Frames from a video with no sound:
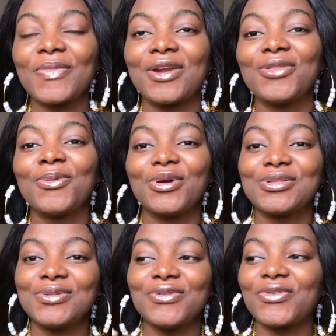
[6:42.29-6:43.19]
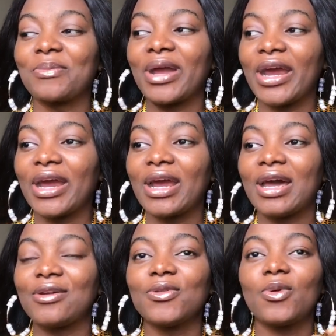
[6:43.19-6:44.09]
I don't know what to do from here. I
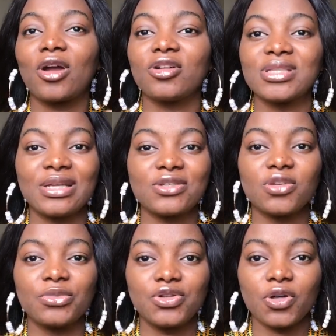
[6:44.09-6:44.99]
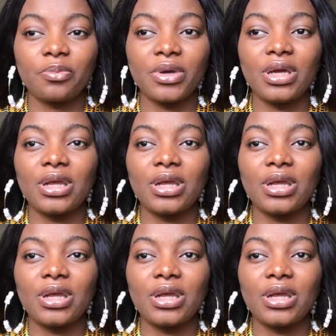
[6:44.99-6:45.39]
don't know what contents to be dropping.